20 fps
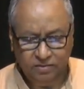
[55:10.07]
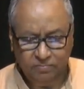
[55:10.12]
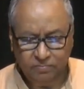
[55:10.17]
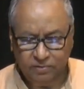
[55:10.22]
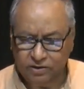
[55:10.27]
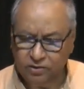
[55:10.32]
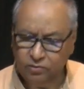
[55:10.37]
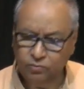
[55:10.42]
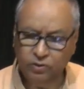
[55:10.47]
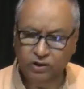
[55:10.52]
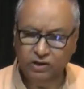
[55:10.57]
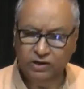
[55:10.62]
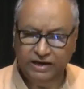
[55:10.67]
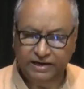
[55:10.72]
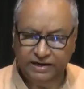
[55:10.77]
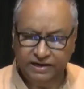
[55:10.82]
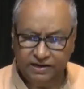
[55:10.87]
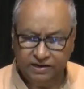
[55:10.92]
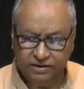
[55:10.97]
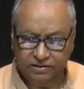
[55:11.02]
But you are
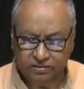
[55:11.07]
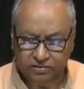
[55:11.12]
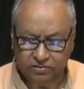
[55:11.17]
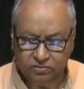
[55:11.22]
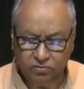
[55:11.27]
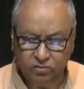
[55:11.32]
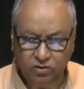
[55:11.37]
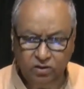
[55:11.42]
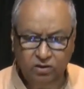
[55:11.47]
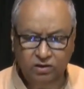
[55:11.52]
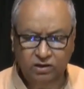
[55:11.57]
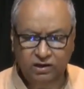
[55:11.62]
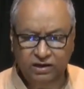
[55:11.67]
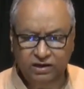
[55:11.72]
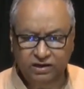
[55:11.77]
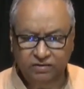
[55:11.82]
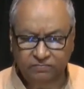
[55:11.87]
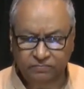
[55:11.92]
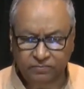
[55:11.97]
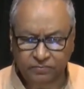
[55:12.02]
getting to on
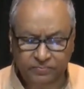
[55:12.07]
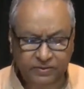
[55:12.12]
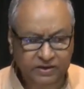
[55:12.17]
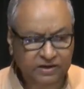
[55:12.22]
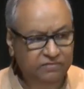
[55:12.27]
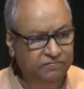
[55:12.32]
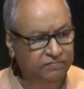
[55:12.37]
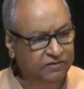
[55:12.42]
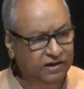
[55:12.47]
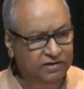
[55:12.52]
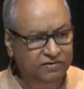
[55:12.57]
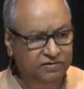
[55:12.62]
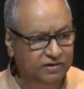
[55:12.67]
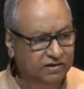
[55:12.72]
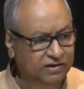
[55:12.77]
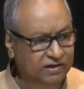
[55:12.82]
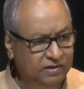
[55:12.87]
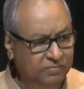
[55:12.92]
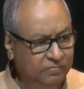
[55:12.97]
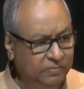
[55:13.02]
at a speed
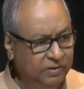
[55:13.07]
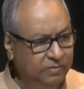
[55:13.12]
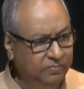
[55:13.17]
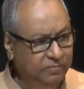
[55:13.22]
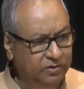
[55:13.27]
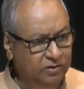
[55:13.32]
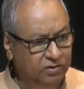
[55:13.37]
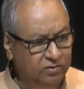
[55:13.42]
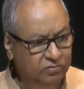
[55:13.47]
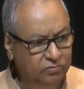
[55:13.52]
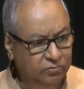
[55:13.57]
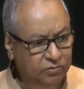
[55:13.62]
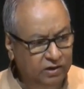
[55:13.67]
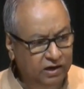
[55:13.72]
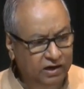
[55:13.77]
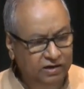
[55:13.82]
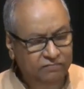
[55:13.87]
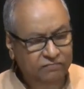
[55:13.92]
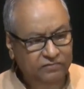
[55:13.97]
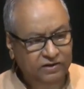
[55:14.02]
faster than me because you
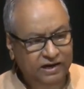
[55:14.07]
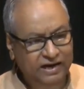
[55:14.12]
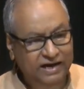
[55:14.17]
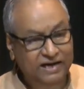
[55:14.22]
have the